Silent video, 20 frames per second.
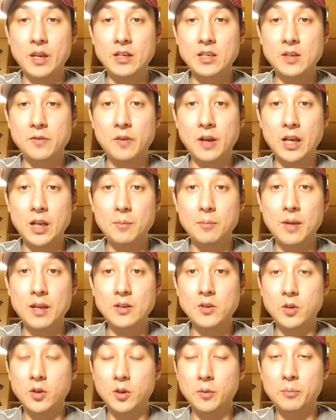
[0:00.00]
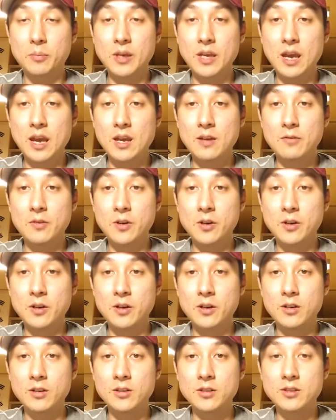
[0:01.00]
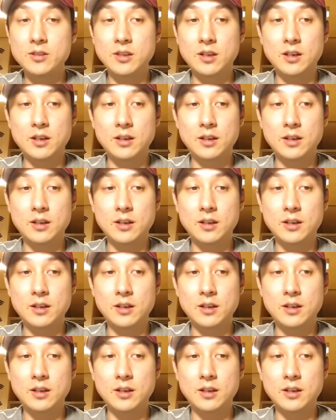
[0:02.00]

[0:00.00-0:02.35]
developmental behaviors,